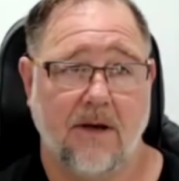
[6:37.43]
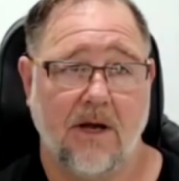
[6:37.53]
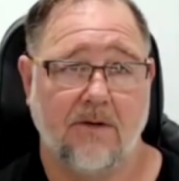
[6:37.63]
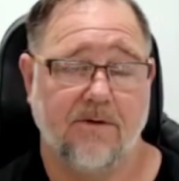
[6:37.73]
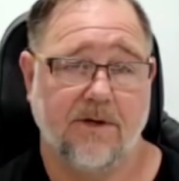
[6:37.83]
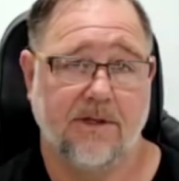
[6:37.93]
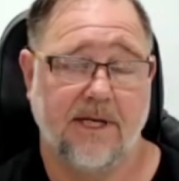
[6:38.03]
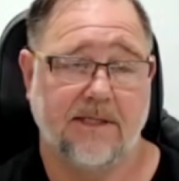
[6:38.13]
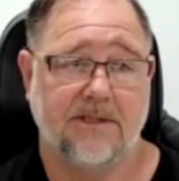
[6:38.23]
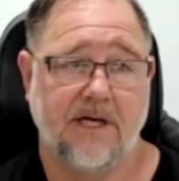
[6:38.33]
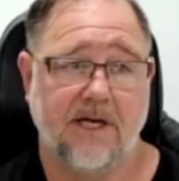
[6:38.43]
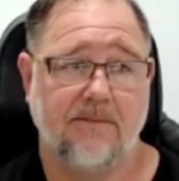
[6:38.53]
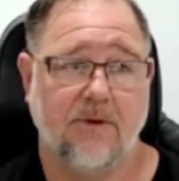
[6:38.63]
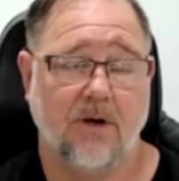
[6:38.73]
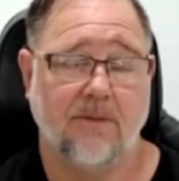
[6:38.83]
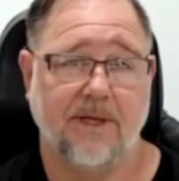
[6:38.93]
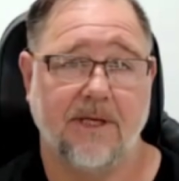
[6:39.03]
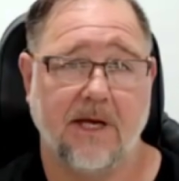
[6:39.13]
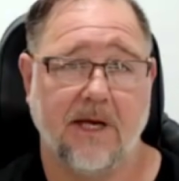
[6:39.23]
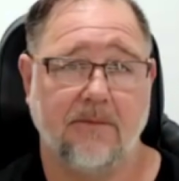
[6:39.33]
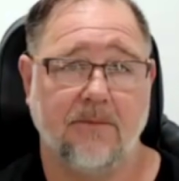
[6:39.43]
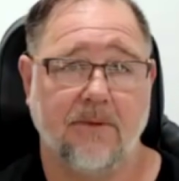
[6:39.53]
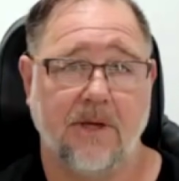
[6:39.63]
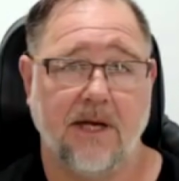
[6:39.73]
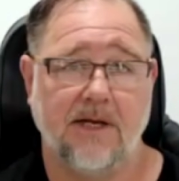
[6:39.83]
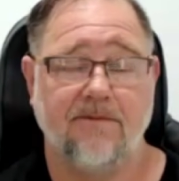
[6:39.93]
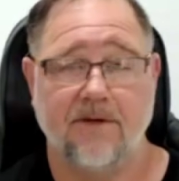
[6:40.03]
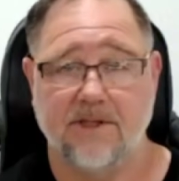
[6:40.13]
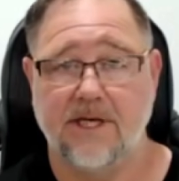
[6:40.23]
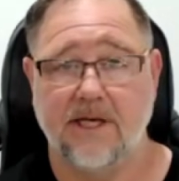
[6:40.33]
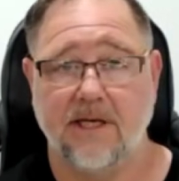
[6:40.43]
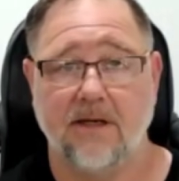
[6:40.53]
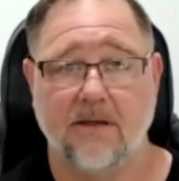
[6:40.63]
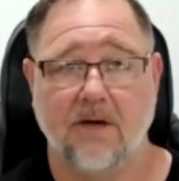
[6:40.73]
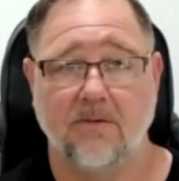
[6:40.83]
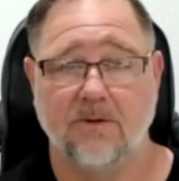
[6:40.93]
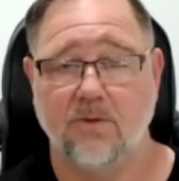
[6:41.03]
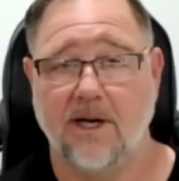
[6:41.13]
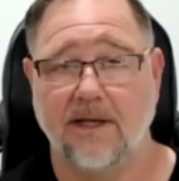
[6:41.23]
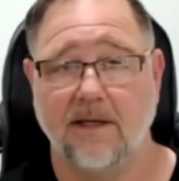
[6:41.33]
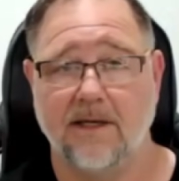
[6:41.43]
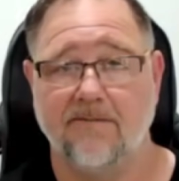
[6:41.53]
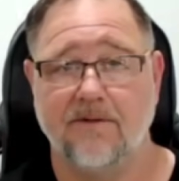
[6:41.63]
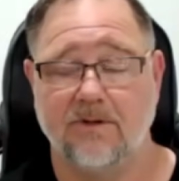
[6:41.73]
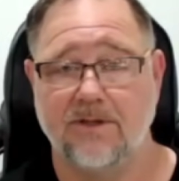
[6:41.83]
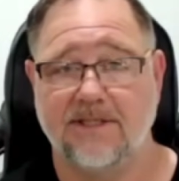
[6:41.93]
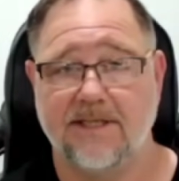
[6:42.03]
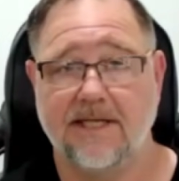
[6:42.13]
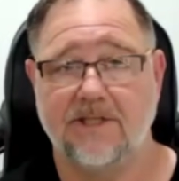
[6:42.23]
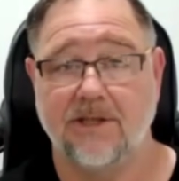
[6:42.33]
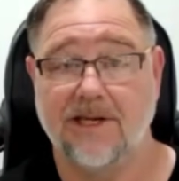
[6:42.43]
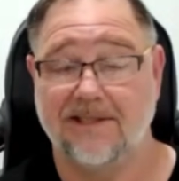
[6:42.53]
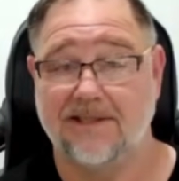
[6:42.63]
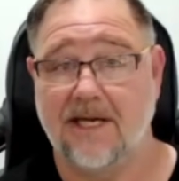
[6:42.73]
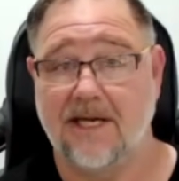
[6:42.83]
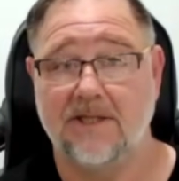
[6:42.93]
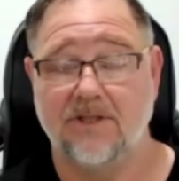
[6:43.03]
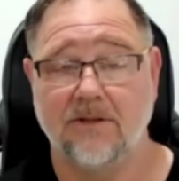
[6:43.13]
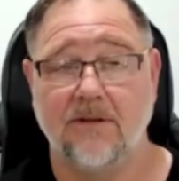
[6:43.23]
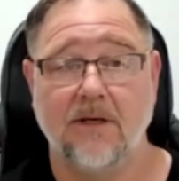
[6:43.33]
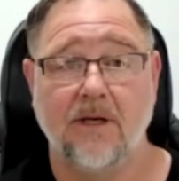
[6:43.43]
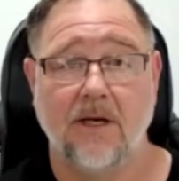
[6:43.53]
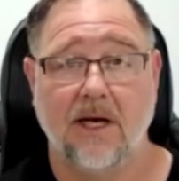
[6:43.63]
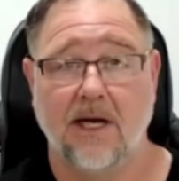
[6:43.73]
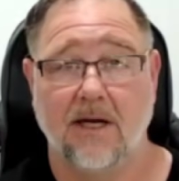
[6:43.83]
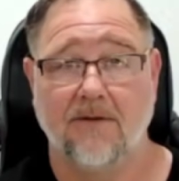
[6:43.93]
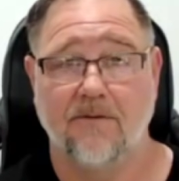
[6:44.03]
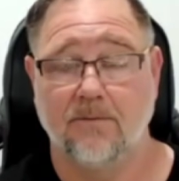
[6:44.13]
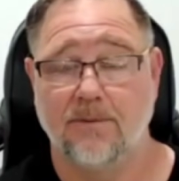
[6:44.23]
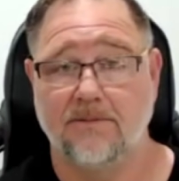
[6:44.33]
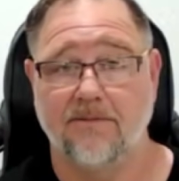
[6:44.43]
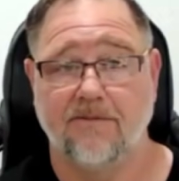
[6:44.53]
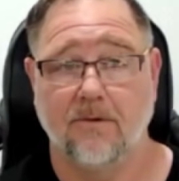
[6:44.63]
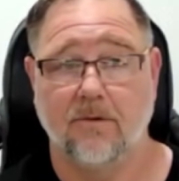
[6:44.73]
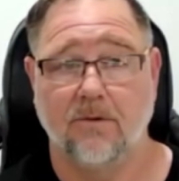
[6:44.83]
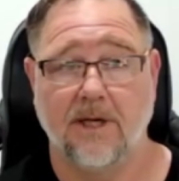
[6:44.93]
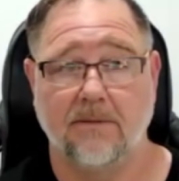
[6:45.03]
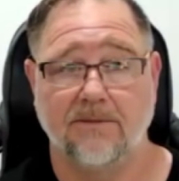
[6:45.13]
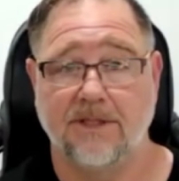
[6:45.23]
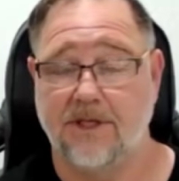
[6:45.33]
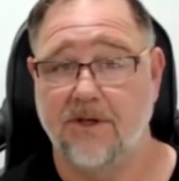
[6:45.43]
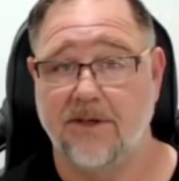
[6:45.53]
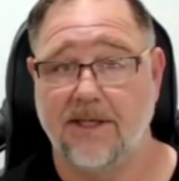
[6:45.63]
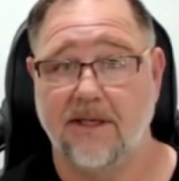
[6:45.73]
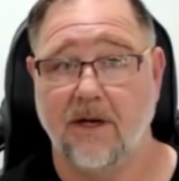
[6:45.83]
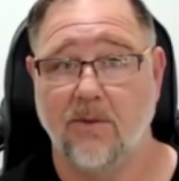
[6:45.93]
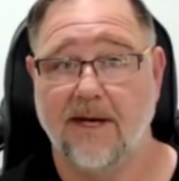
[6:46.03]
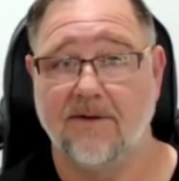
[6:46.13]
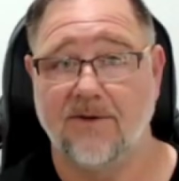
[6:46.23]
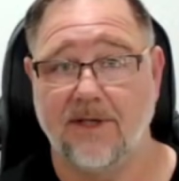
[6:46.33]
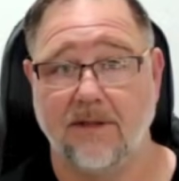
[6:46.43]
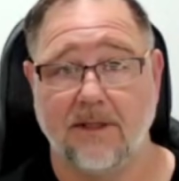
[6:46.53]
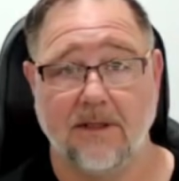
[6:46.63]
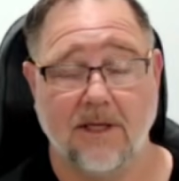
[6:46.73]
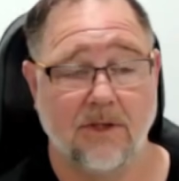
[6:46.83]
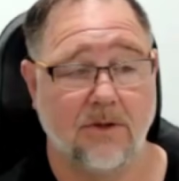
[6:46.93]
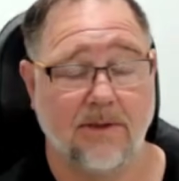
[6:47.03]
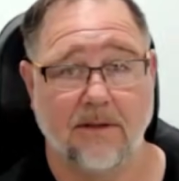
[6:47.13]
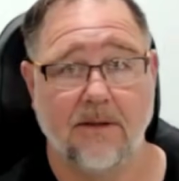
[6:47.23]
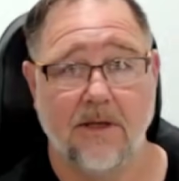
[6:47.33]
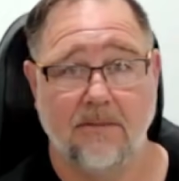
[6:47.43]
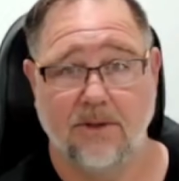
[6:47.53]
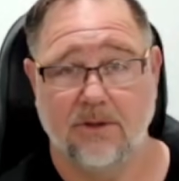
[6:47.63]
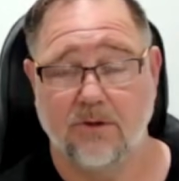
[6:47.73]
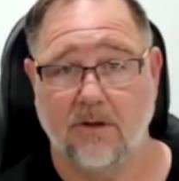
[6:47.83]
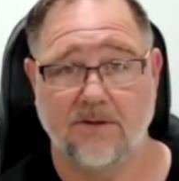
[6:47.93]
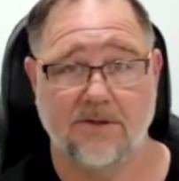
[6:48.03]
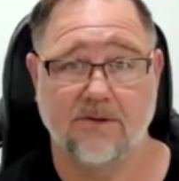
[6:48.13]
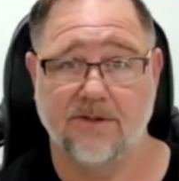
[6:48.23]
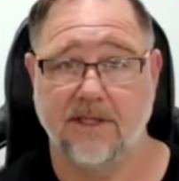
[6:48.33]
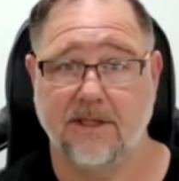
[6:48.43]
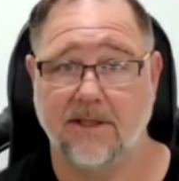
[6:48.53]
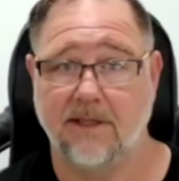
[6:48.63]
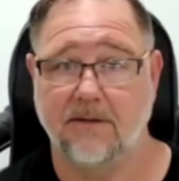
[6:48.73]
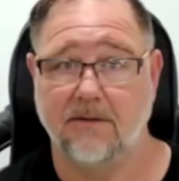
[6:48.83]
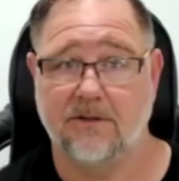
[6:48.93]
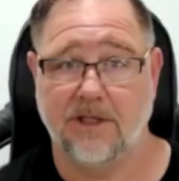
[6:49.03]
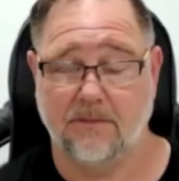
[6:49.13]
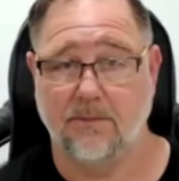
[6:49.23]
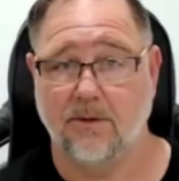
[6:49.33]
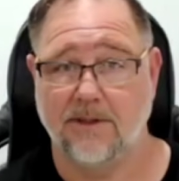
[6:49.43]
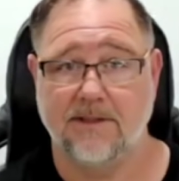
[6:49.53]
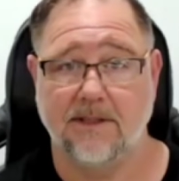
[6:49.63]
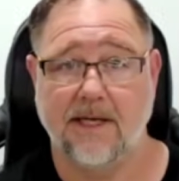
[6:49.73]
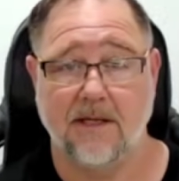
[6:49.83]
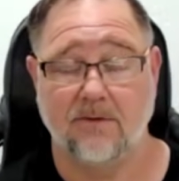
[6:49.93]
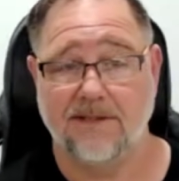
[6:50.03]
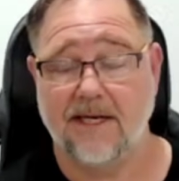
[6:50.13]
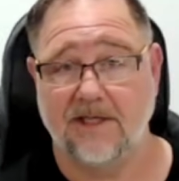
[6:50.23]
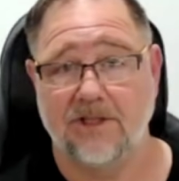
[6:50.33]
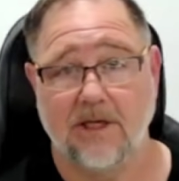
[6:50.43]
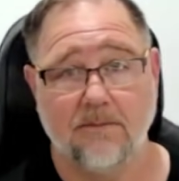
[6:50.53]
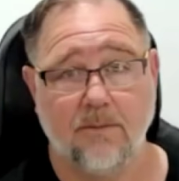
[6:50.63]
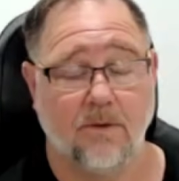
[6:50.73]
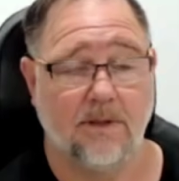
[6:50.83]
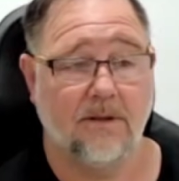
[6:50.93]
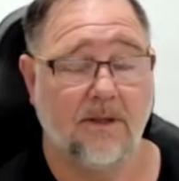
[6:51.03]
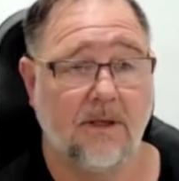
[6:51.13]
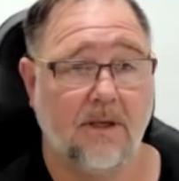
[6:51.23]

over in East Timor, I became an infantier. I was running an infantry section as a sergeant for security around Dili and doing patrols through Dili and checkpoints and that. And I was at a checkpoint